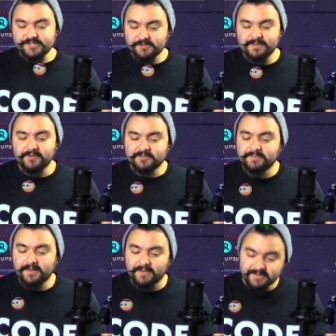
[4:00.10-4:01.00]
should be
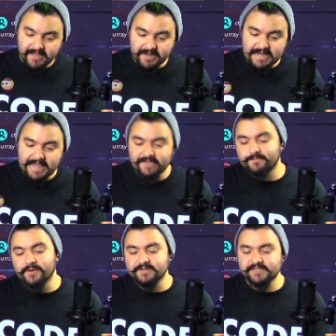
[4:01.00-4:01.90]
multiplied by 10. If
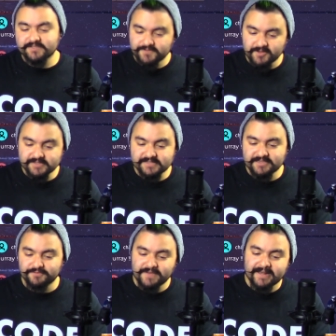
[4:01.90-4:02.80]
bonus is false,
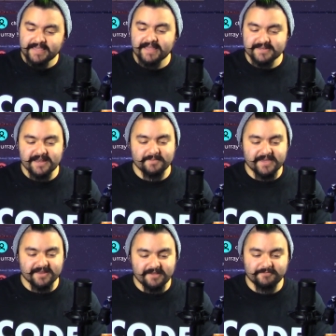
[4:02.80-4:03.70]
the fat cat did not
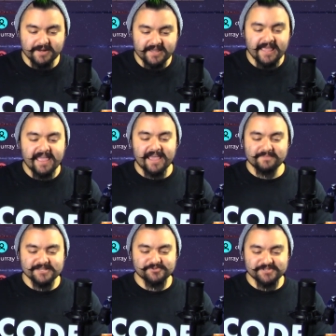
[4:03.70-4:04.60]
make enough money and
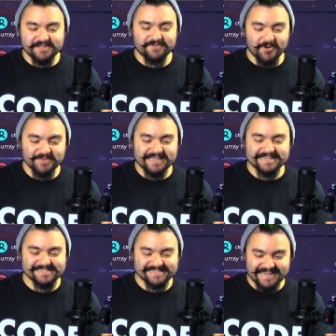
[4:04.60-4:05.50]
must receive only
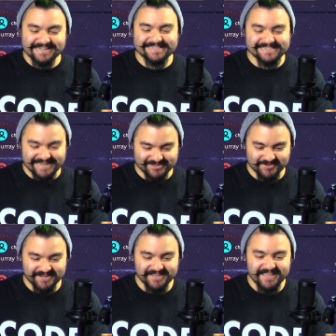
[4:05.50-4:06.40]
his stated
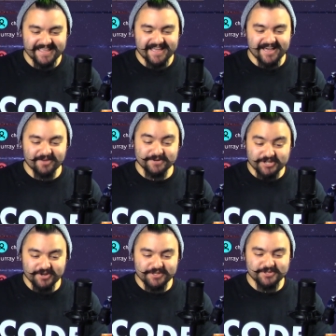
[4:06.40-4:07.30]
salary. Uh,
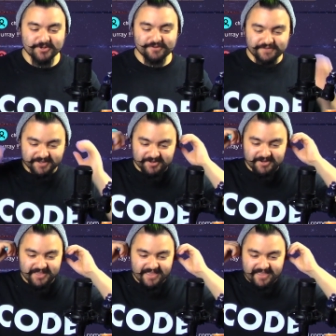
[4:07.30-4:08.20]
return the total
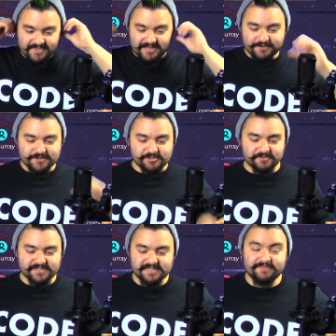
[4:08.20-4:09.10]
figure the individual
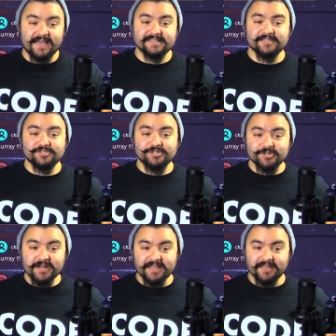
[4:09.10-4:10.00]
will receive as a
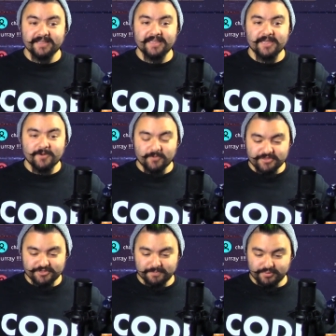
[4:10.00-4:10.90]
string
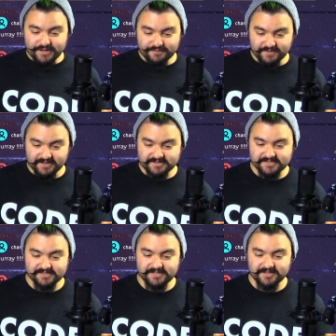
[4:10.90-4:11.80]
with the
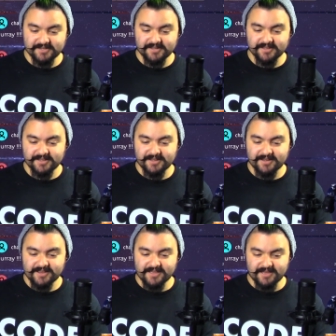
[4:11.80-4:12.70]
prefixed
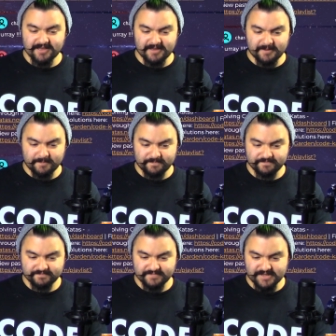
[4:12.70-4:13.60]
um,
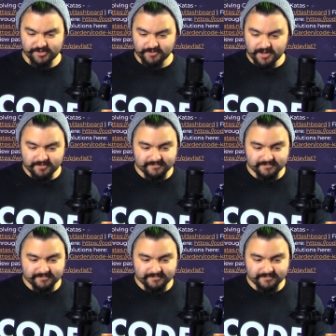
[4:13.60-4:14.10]
euro?